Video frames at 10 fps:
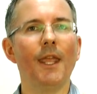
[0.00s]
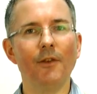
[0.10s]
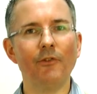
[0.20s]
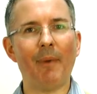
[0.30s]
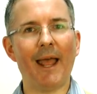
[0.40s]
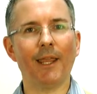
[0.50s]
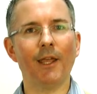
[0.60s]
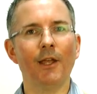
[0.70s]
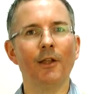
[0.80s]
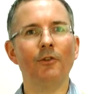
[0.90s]
Interbank
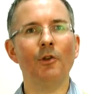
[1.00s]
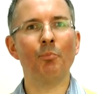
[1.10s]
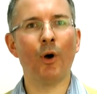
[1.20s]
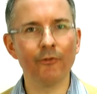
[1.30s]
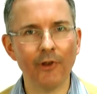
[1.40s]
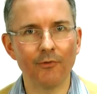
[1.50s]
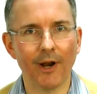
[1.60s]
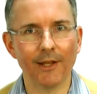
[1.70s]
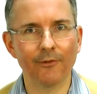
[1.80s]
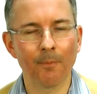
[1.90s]
Deposit
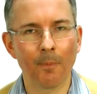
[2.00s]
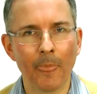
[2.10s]
Rate.